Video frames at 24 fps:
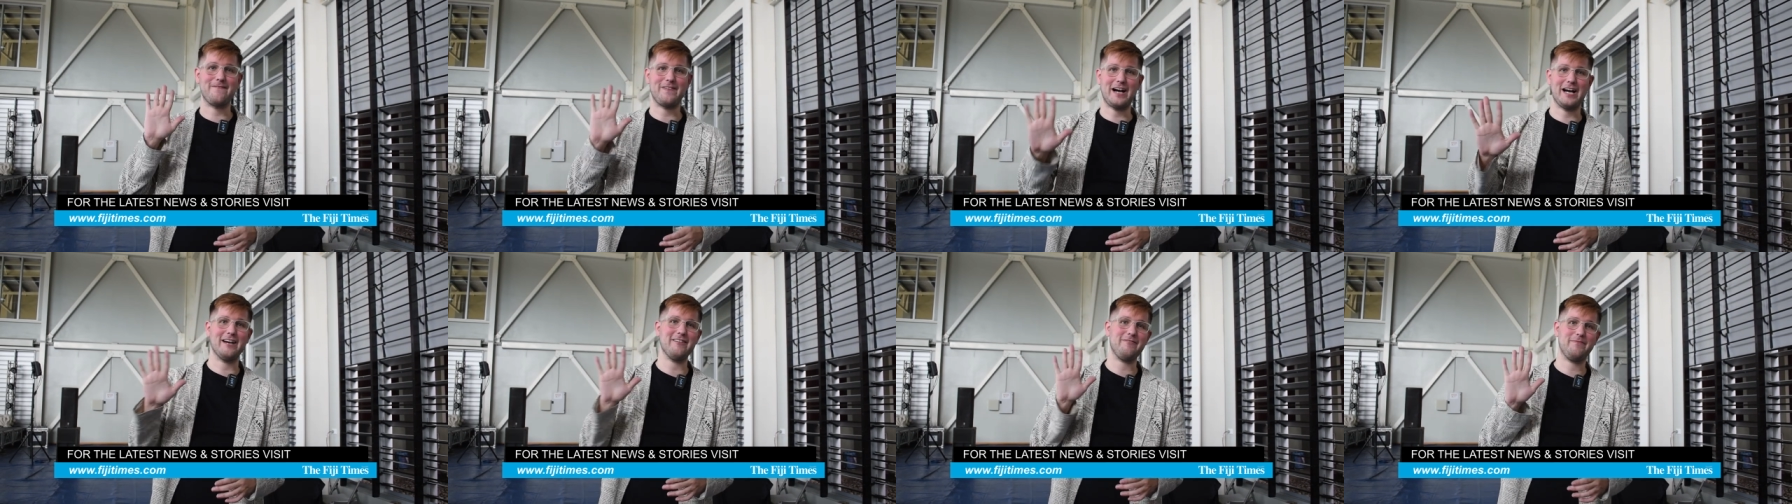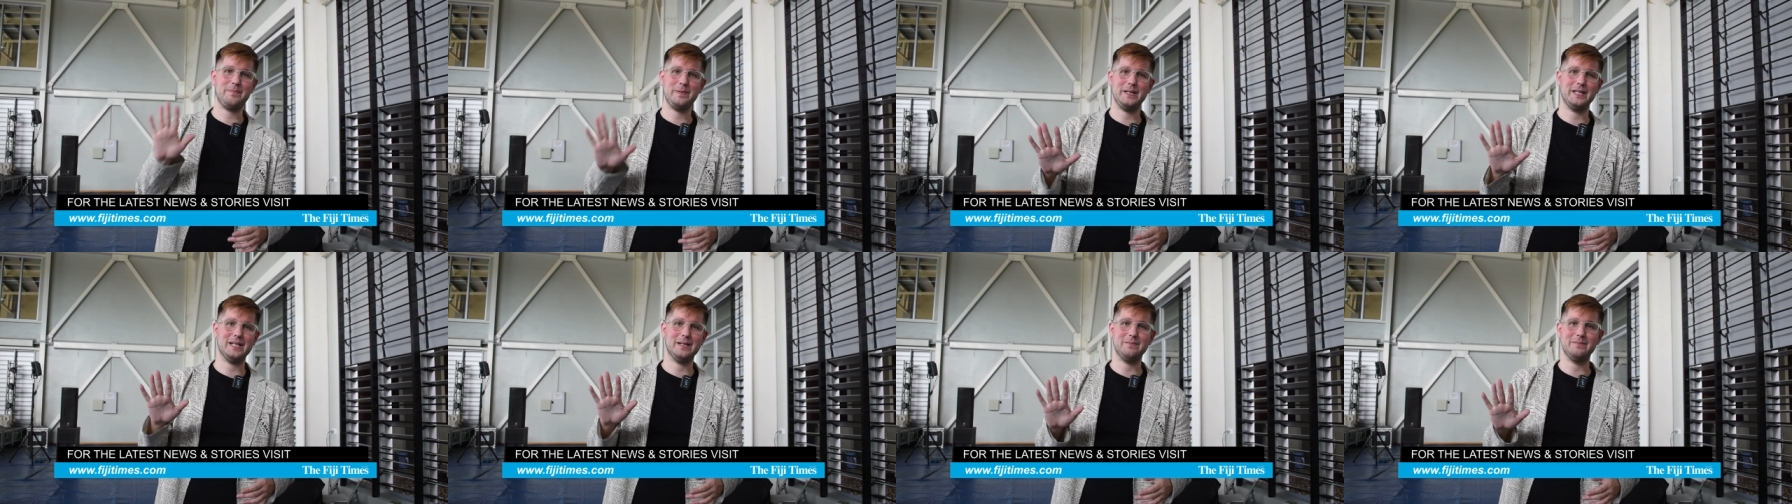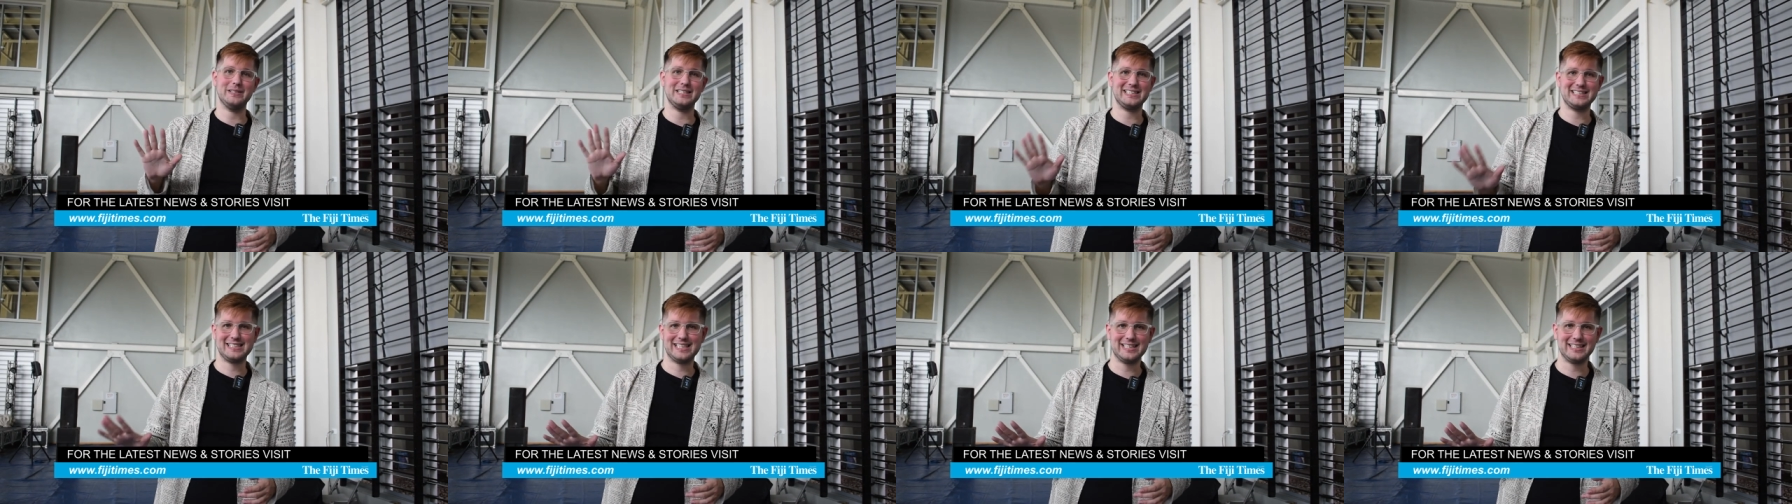5
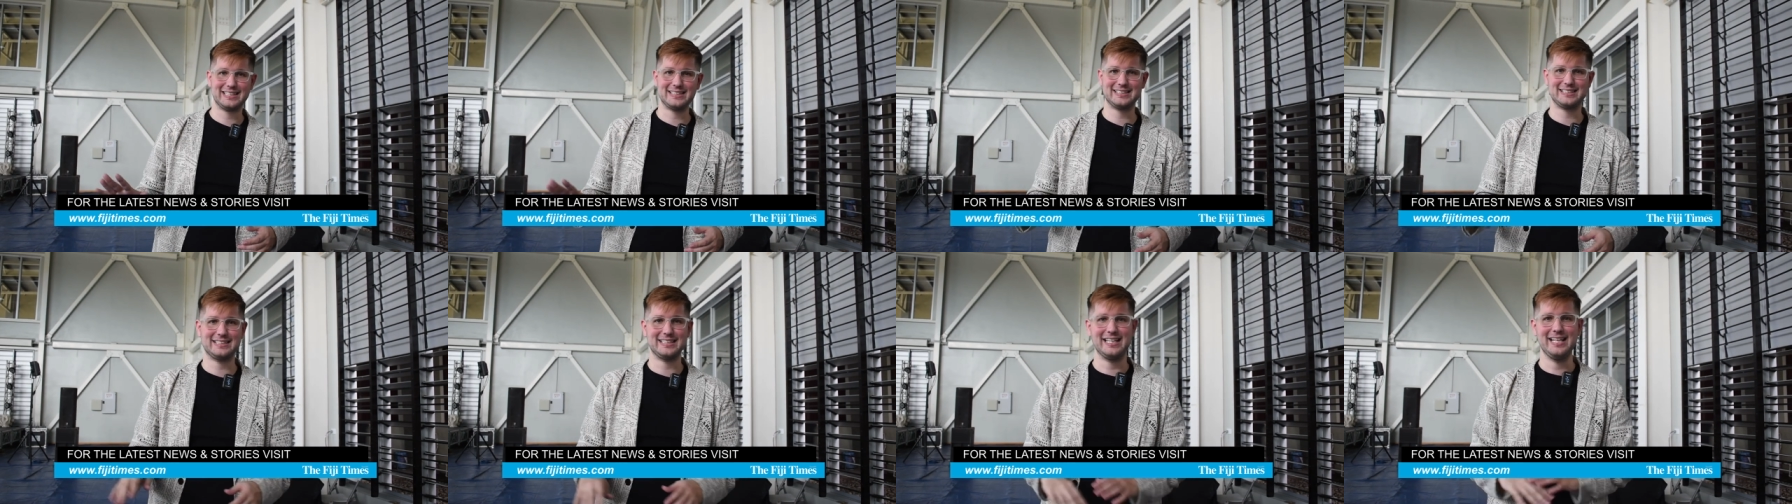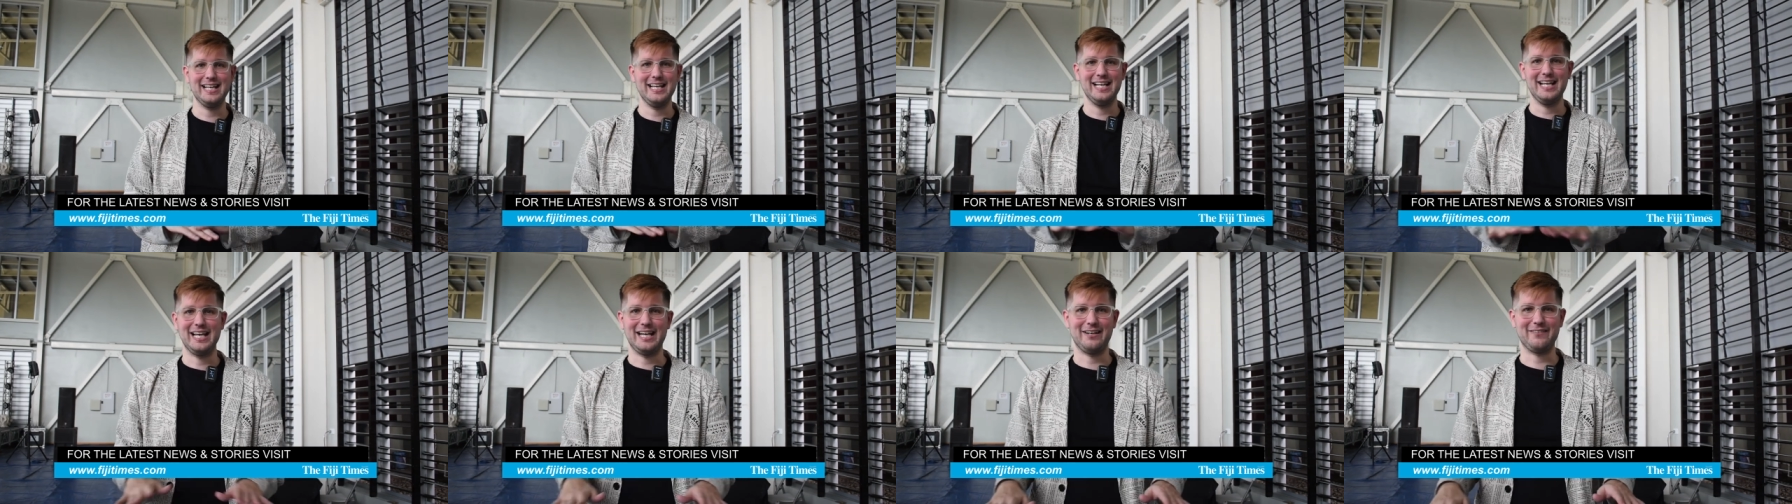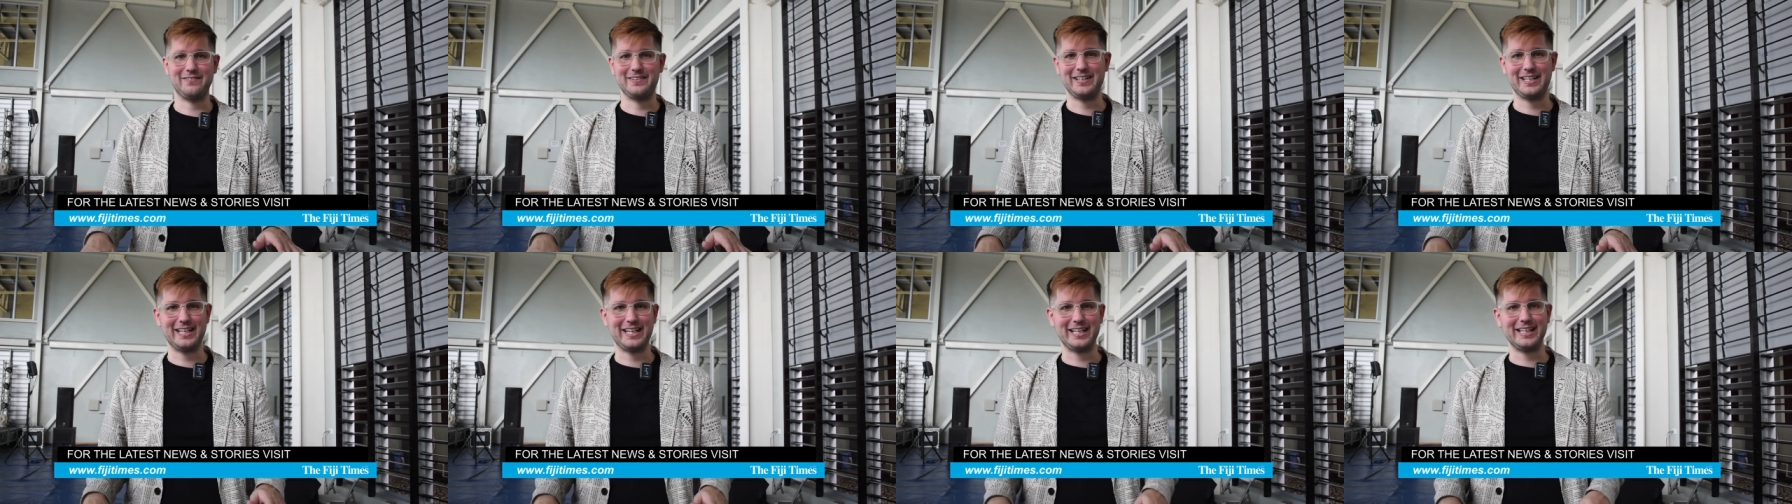p.m. to 6
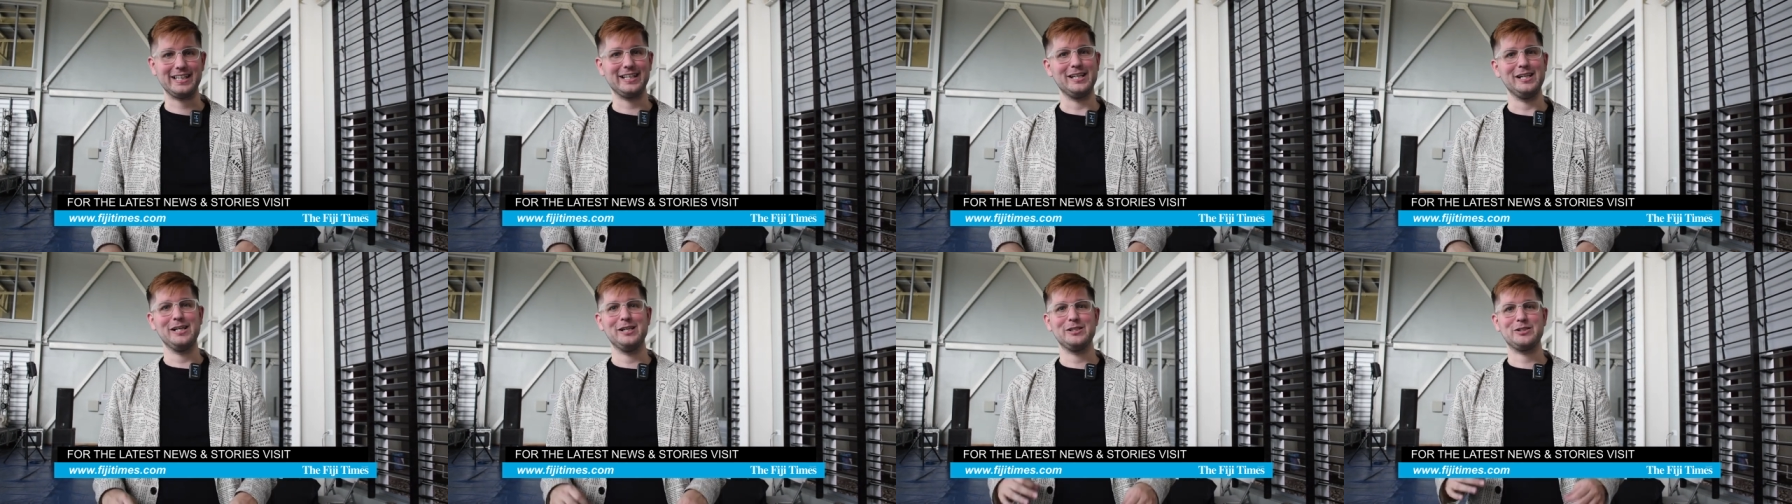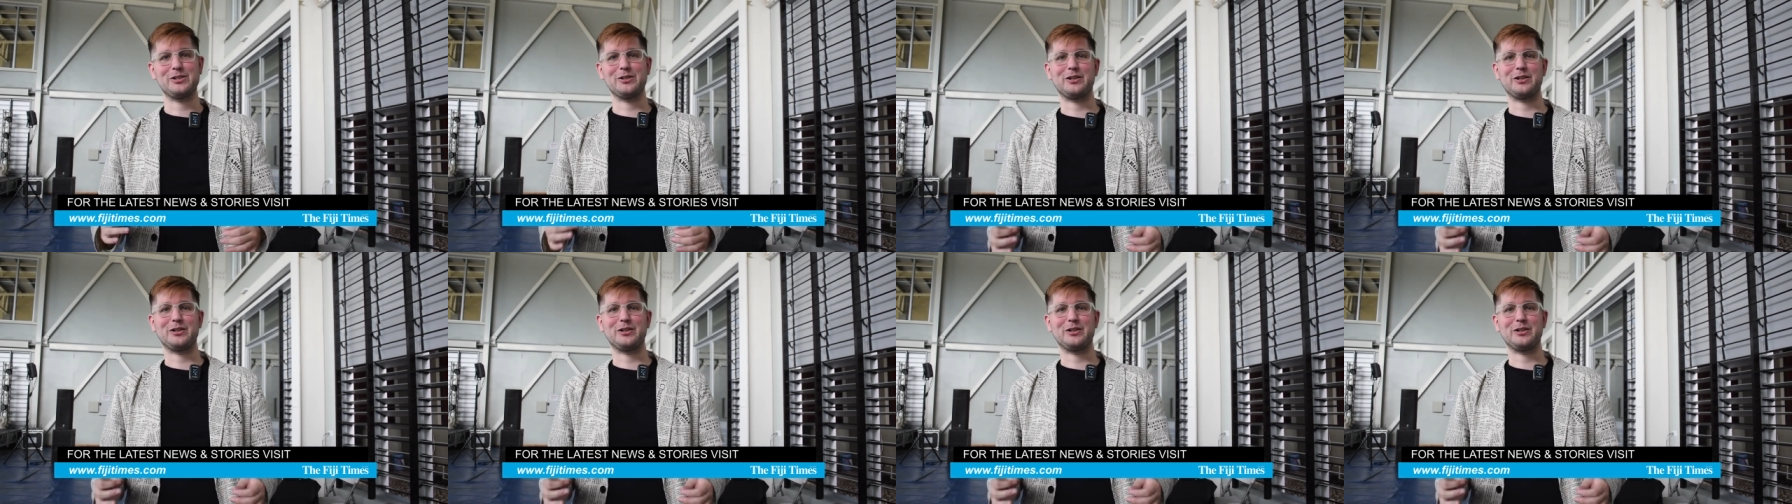every day.